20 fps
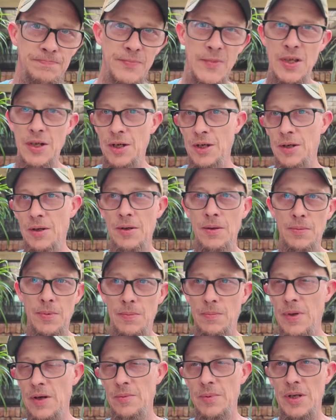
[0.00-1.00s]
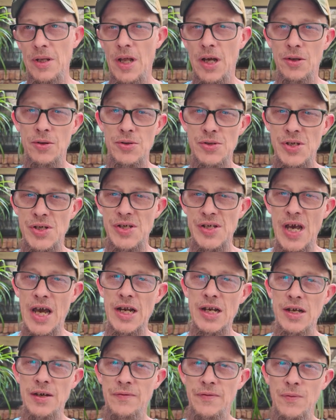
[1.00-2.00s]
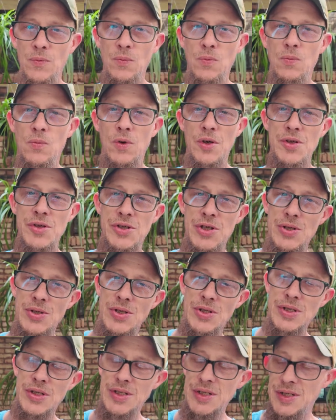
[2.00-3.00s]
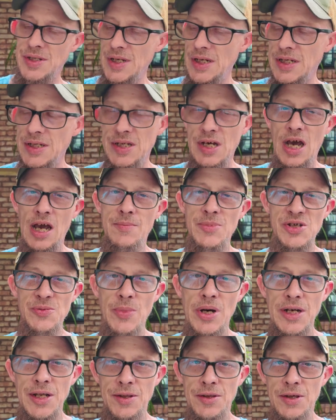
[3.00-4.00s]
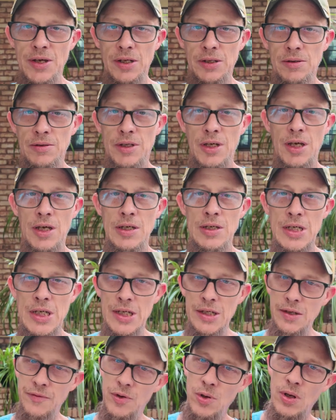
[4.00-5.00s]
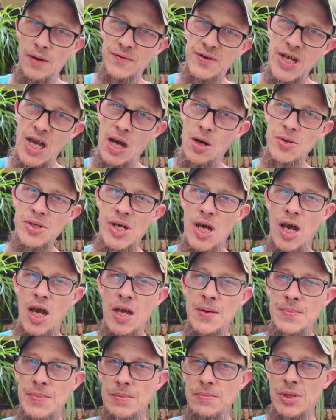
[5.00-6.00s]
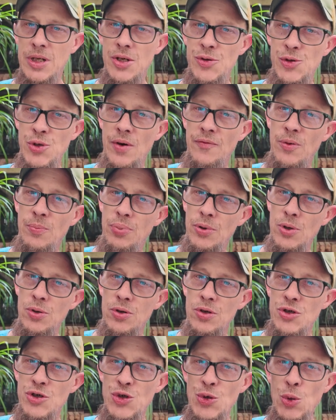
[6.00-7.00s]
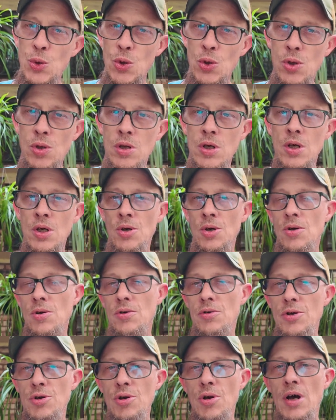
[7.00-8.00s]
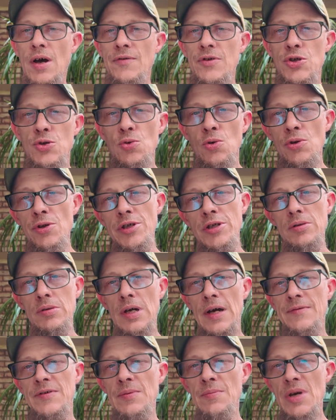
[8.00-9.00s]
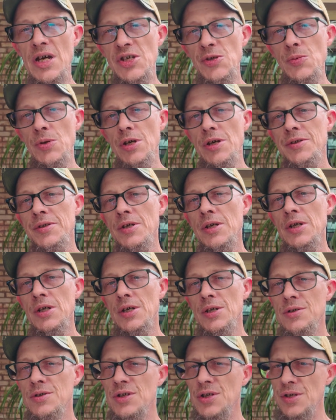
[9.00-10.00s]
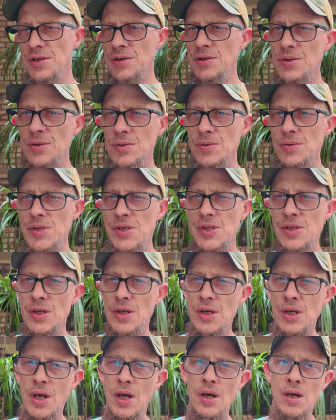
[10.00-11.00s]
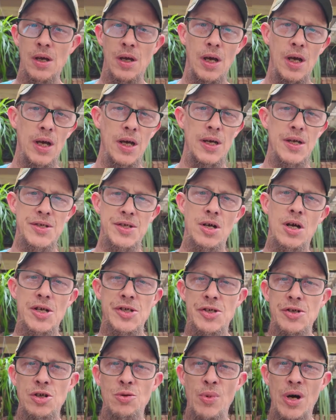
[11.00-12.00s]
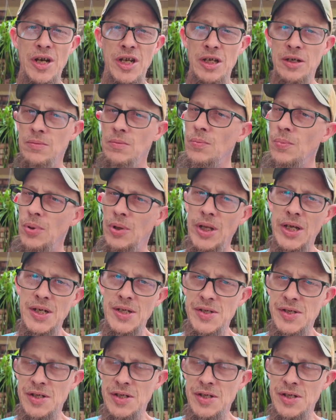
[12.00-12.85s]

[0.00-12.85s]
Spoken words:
you know, everybody like loses sight of, and where this goes is this is like a time is money thing, okay? If you have downtime because you have a broken tool or you have a tool that you have to mess with to use, it's costing you money, plain and